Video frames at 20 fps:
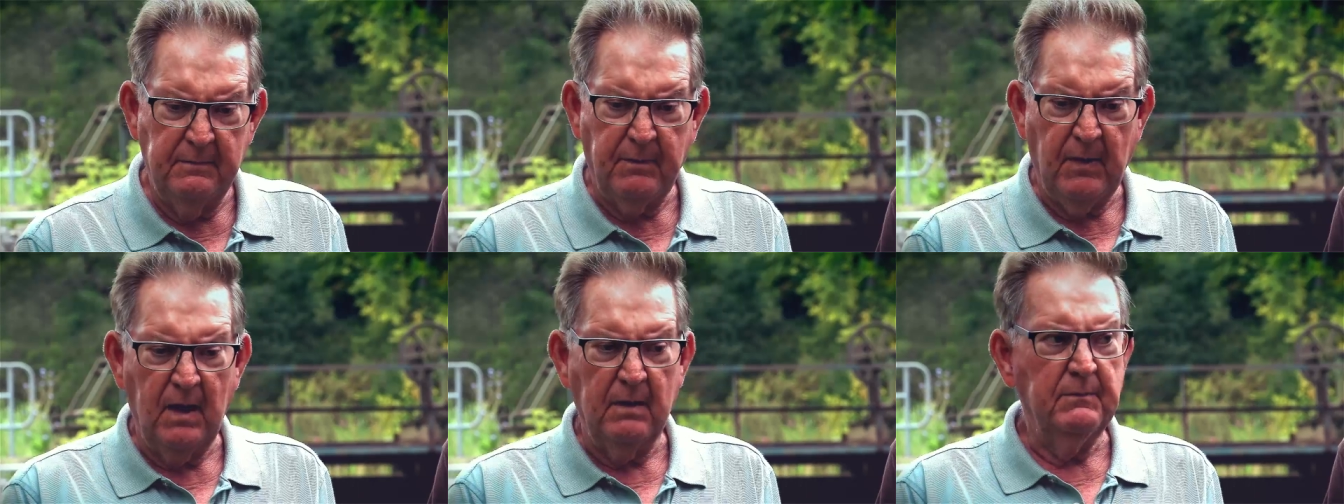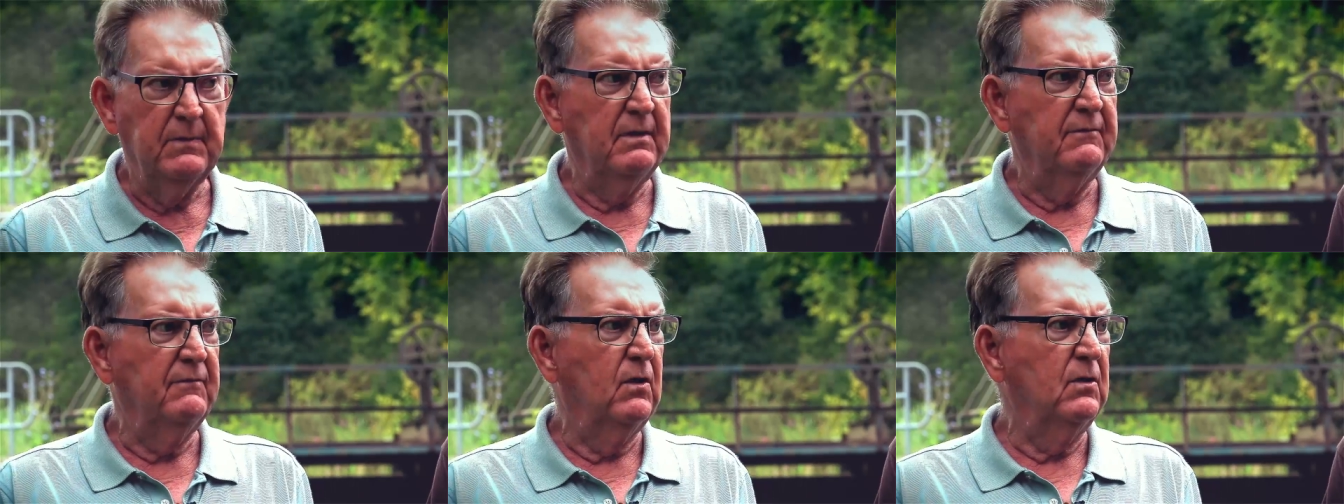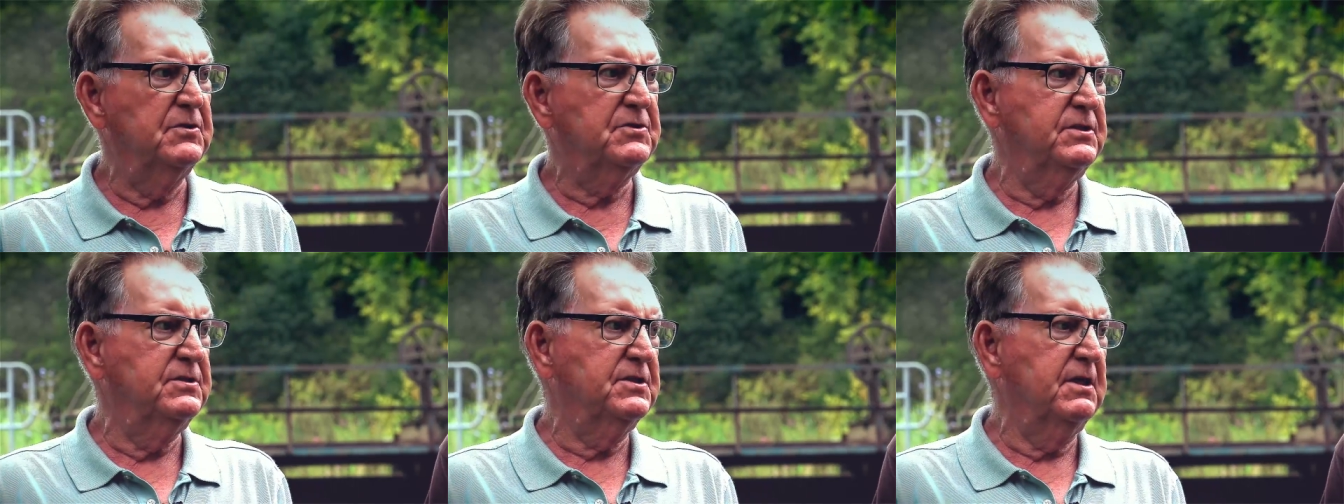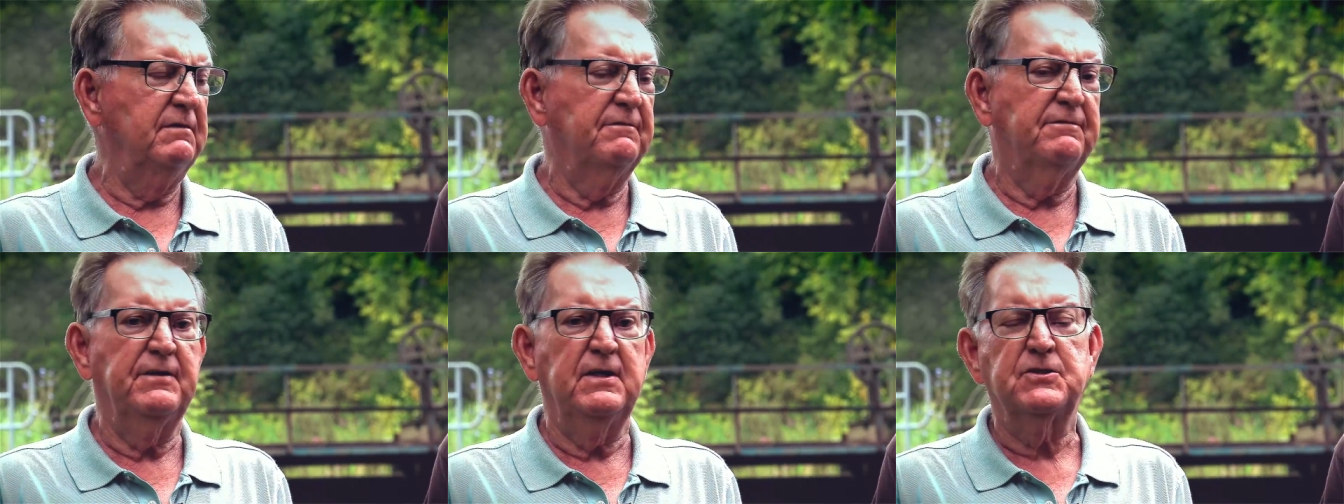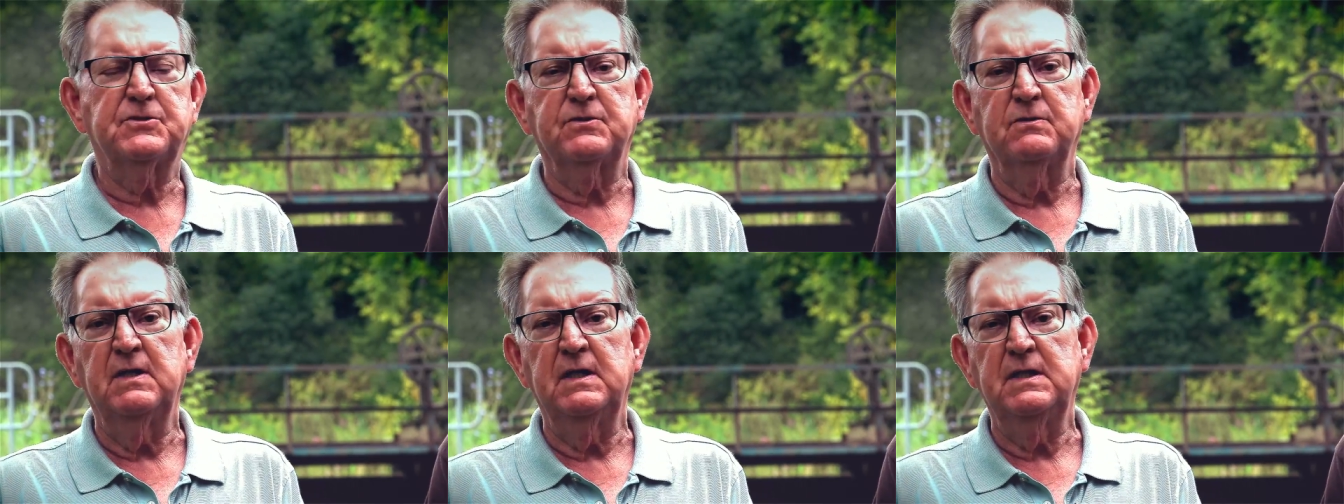Department of Oceans and
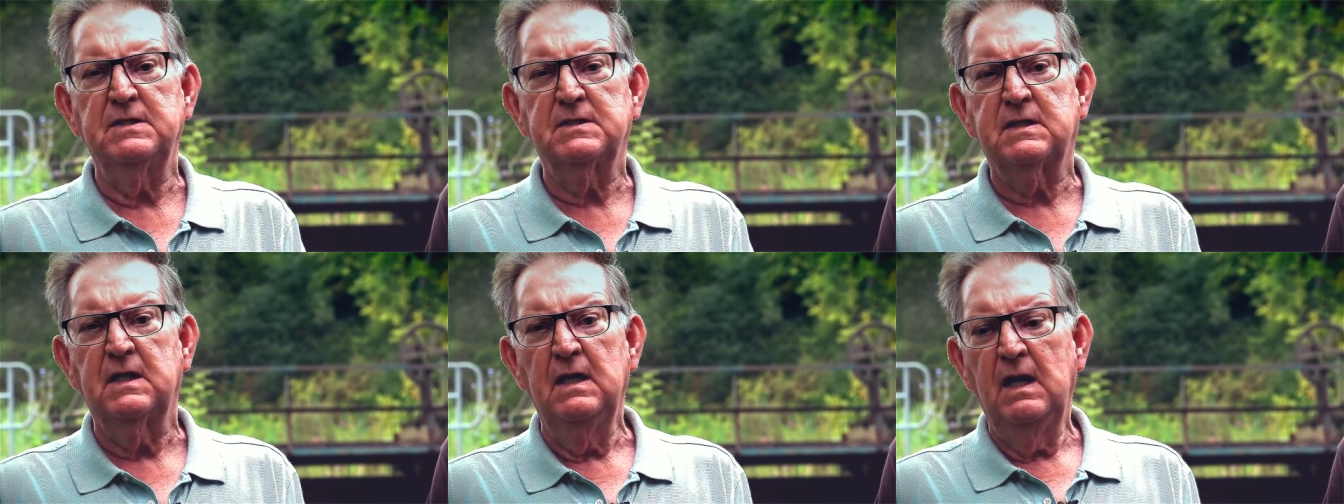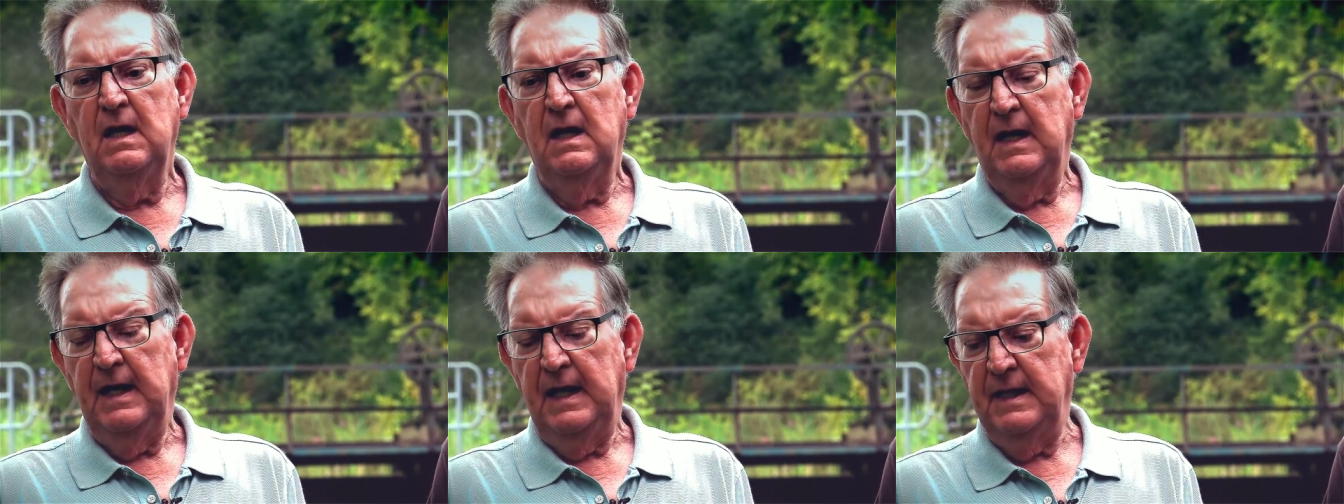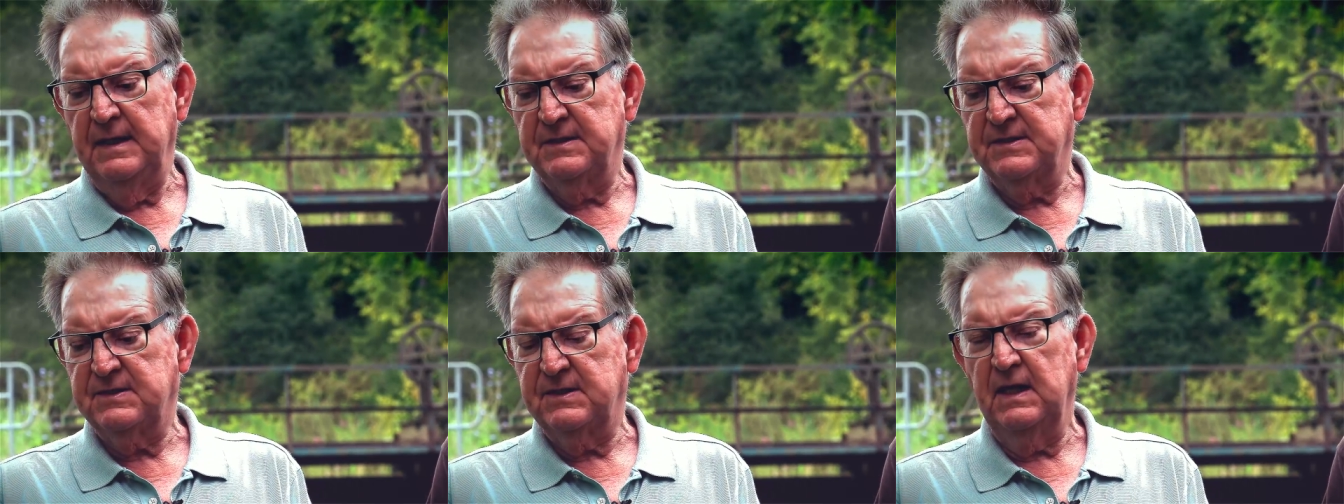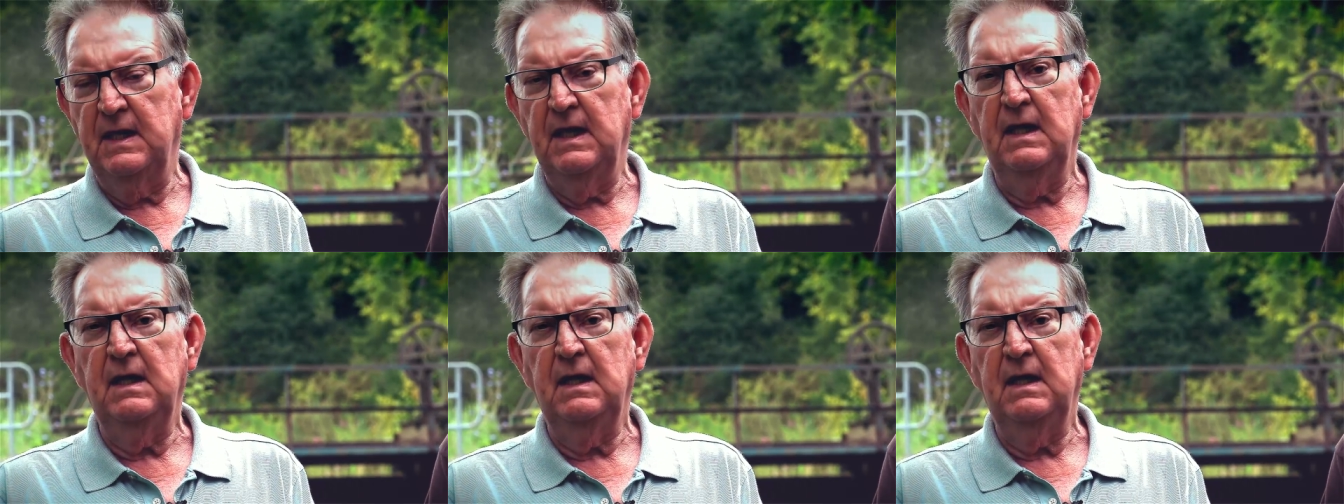Fisheries is